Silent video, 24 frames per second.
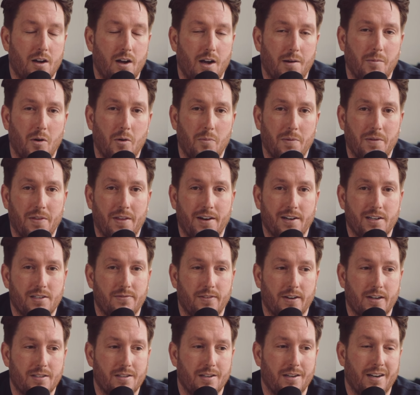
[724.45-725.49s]
I'm hoping they just
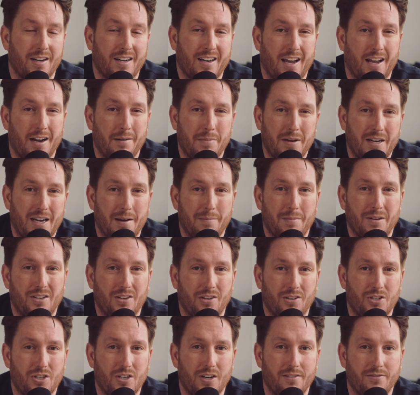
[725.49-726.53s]
fix it. It kind of became a
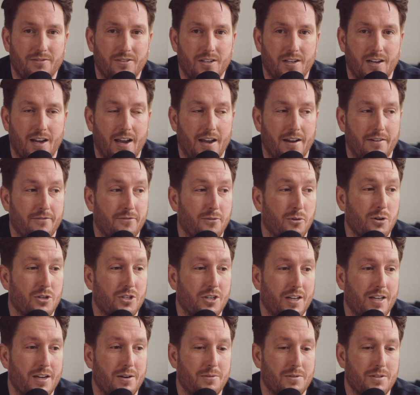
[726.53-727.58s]
tilt shift, and
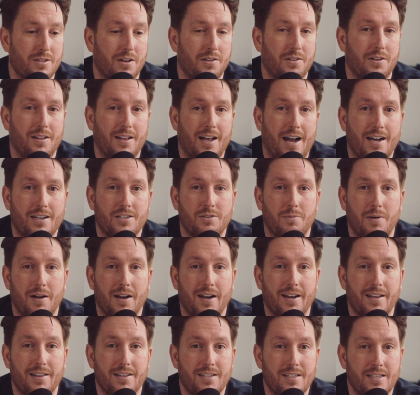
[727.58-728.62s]
fortunately it was on the last
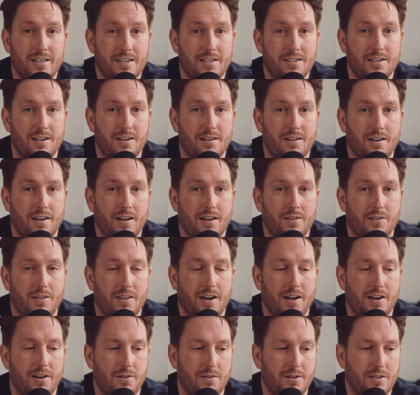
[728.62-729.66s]
wedding of the season
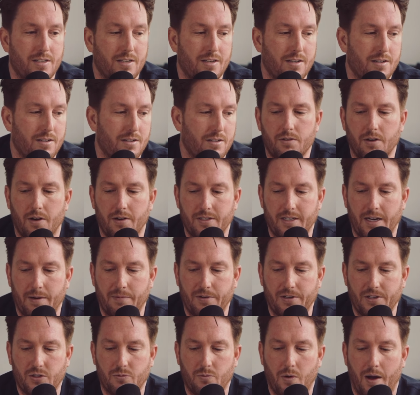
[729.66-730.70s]
that I noticed it. So I was
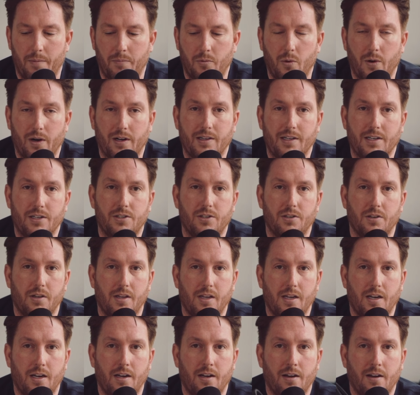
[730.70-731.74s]
able to swap quickly to
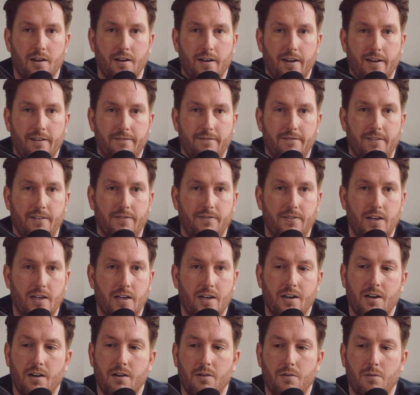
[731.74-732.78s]
the
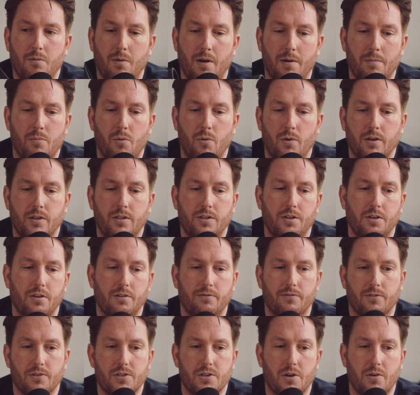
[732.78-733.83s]
50
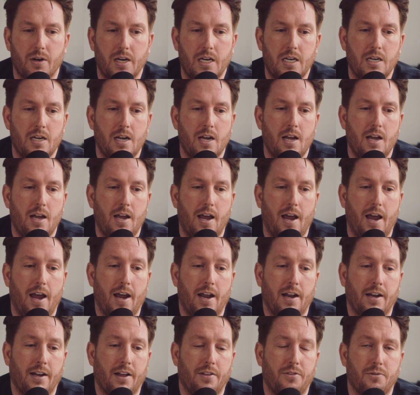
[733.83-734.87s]
1.2 for Sony
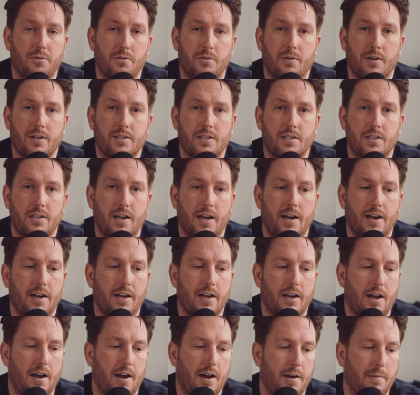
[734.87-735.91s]
and get through the rest of the
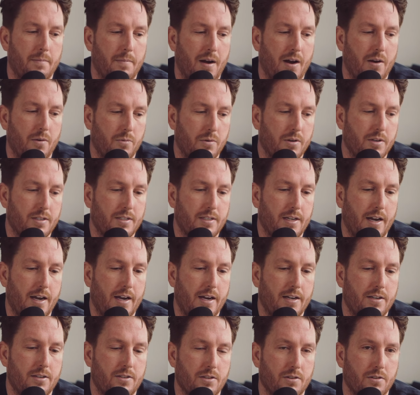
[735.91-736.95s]
day. I will
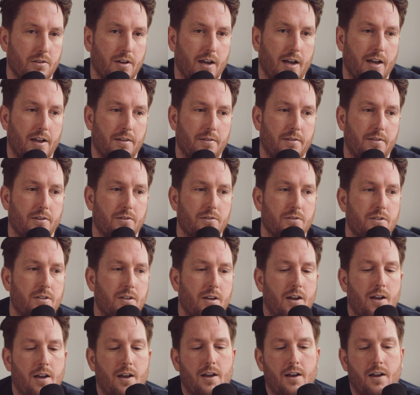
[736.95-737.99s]
say, so there's
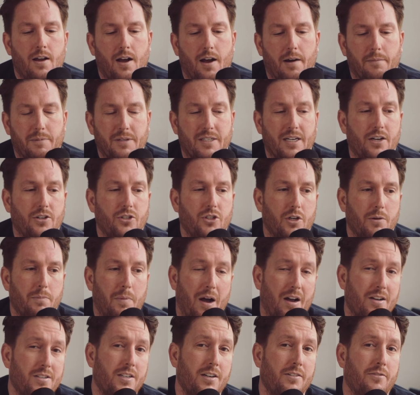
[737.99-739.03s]
a potential
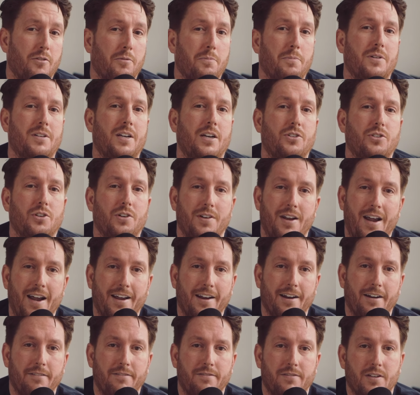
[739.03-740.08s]
positive or potential
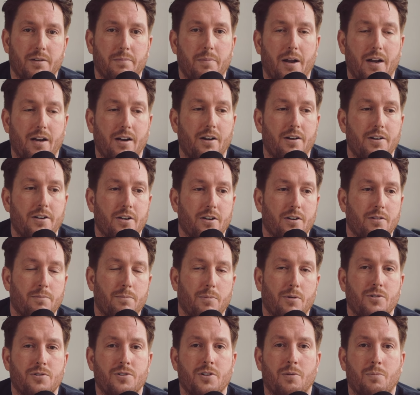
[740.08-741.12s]
negative, depending on your
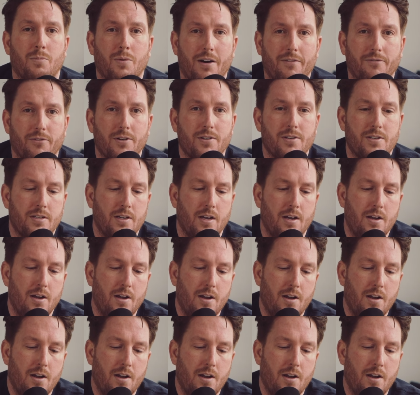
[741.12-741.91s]
personal preference.